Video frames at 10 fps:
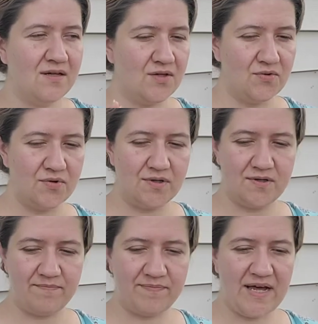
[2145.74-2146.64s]

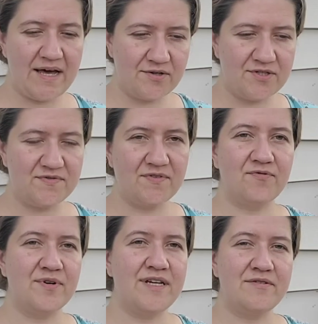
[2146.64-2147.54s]
your patterns for
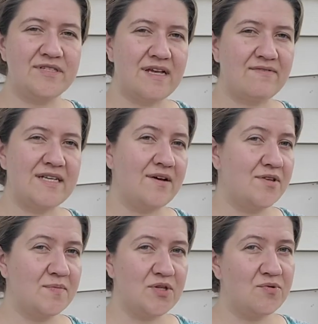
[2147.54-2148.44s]
free. You just have to tell
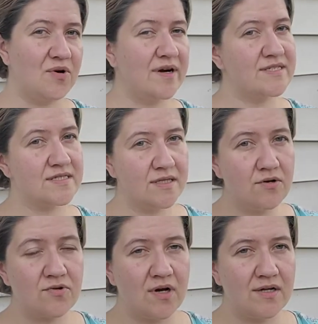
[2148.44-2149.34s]
them that you are a slow
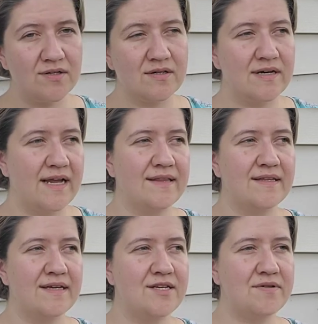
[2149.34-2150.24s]
crawler, and
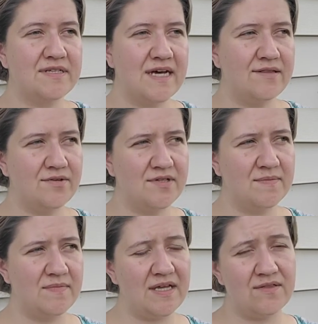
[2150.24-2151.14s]
then you can download
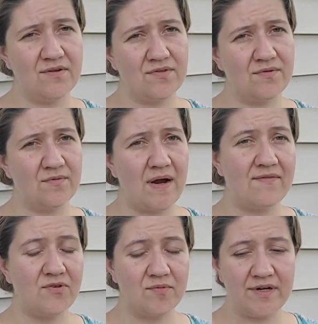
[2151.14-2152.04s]
them either through
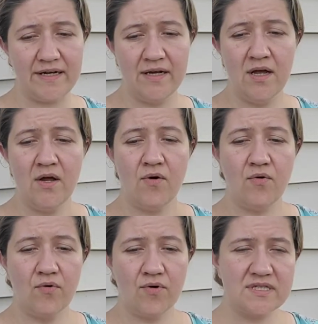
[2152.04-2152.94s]
Ravelry
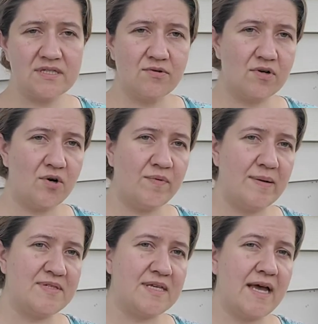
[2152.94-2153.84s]
or the Slow Crawl
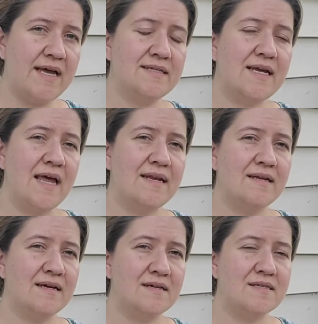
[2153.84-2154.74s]
website. And
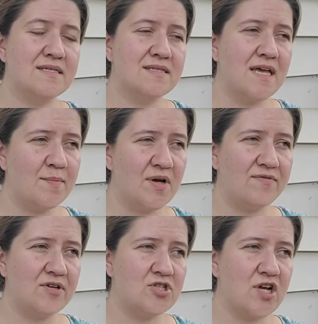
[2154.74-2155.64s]
uh, some
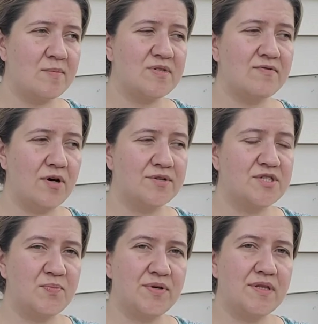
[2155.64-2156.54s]
of our shops have
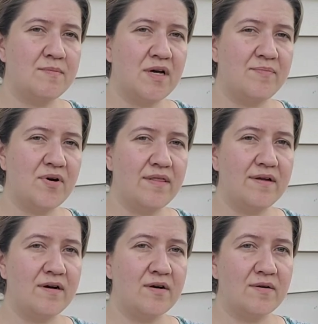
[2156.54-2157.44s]
also put them up on
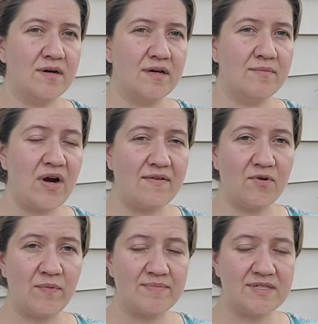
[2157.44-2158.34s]
their uh,
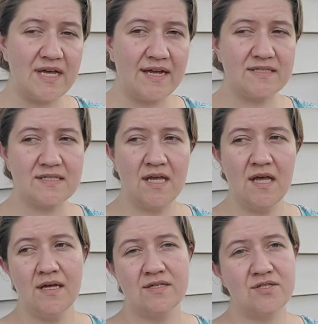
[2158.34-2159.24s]
private websites.
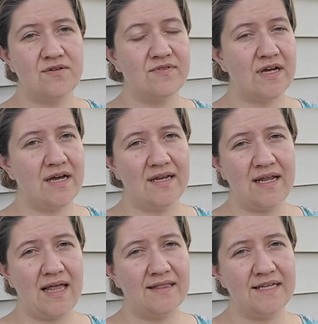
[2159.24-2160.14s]
So you've got
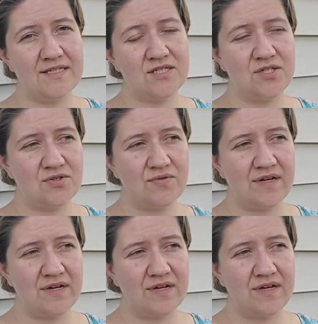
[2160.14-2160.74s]
at least two,